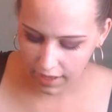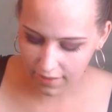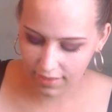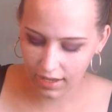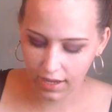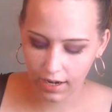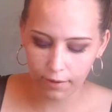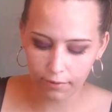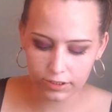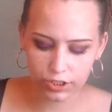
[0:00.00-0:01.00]
And then
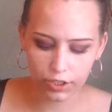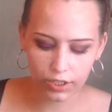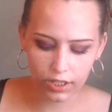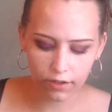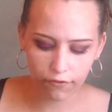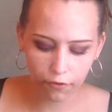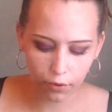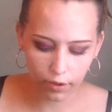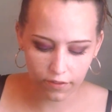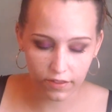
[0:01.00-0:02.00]
I was looking
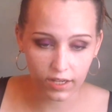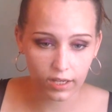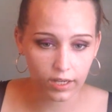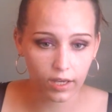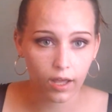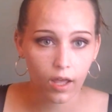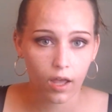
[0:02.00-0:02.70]
for the